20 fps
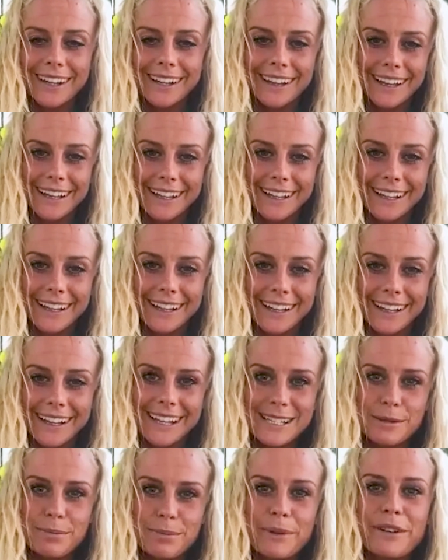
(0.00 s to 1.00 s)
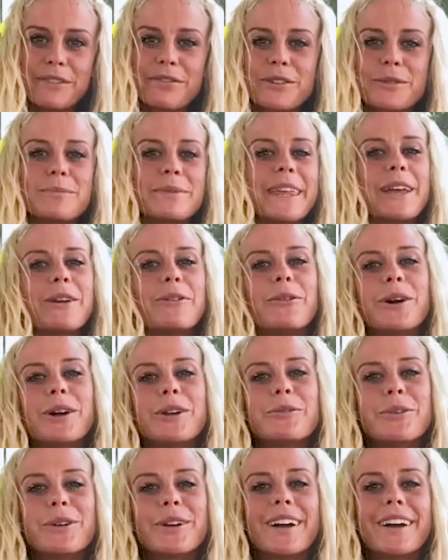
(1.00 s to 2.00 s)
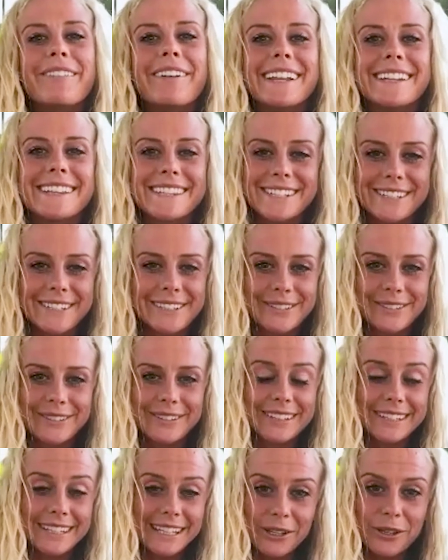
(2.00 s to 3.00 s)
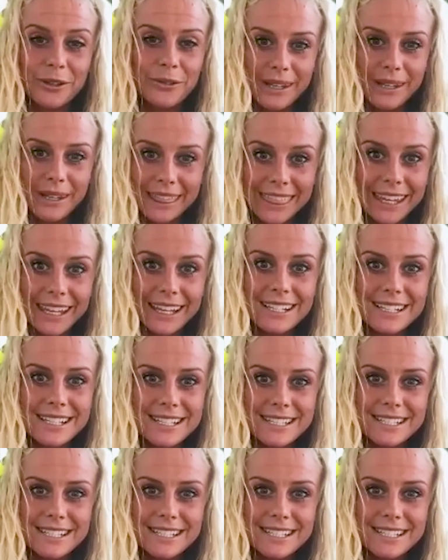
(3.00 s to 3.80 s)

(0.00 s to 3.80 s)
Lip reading: like it's been from day one where I've had to deal with things.